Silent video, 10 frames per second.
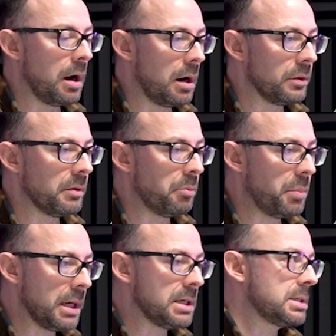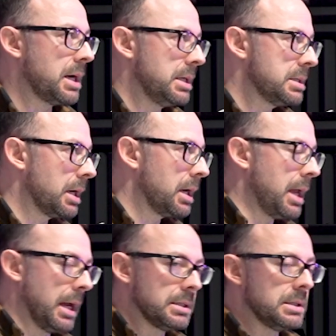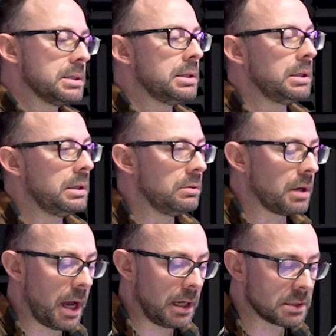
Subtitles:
are the biggest data collectors in the UK.